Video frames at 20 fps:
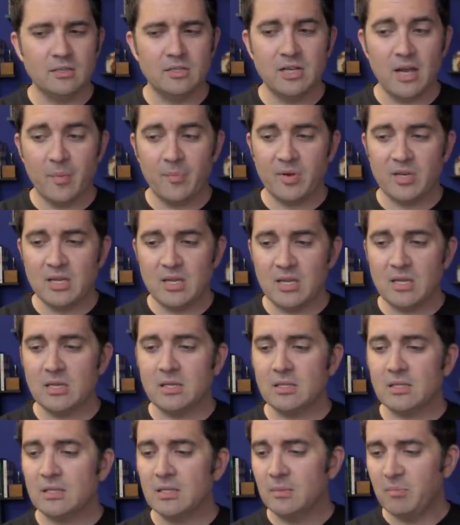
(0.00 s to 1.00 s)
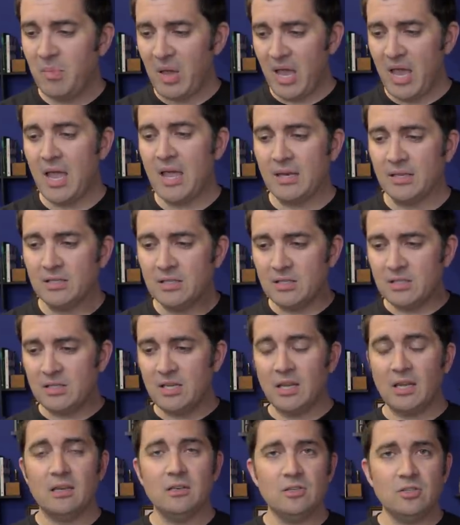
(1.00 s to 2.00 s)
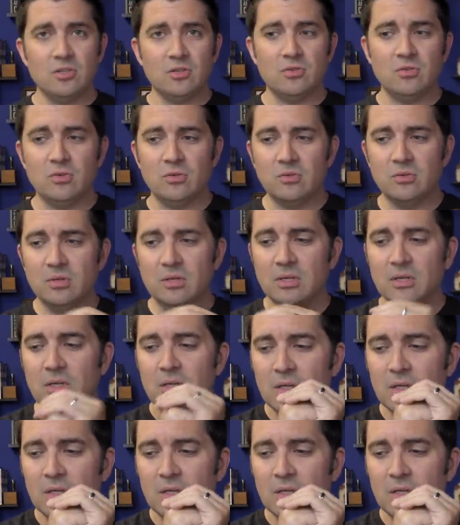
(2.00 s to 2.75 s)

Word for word: Japanese pens tend to